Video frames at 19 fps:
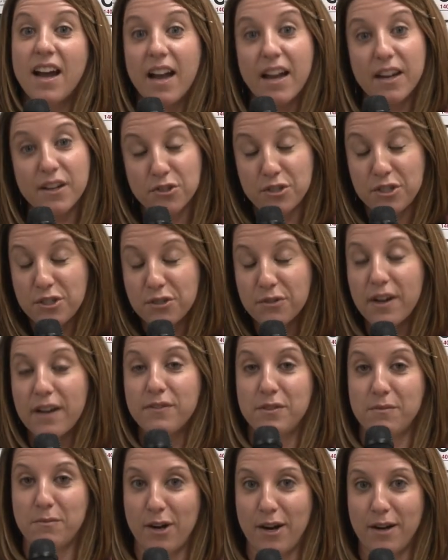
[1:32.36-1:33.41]
I actually do
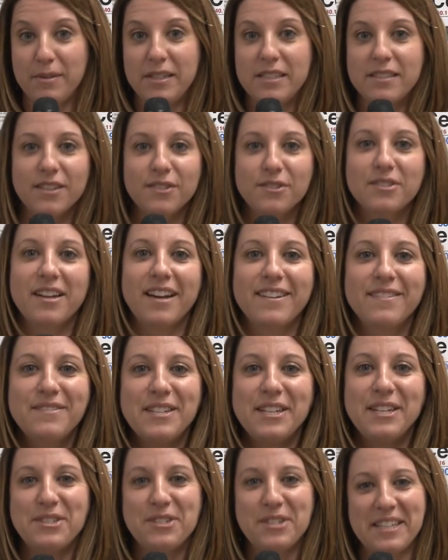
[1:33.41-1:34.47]
have some hobbies outside of
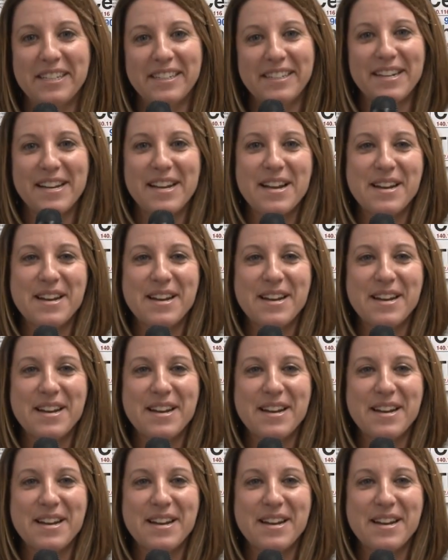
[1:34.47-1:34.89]
teaching.